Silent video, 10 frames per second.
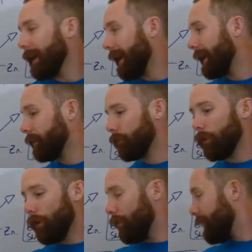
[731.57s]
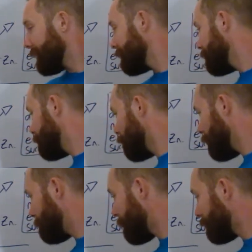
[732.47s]
And this is
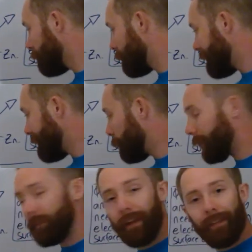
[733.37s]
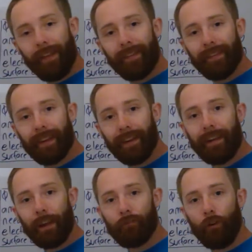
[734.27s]
effectively, we're saying this is an
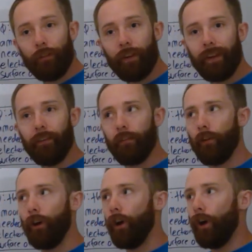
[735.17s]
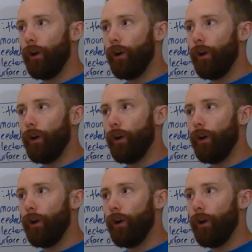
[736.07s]
electron that is the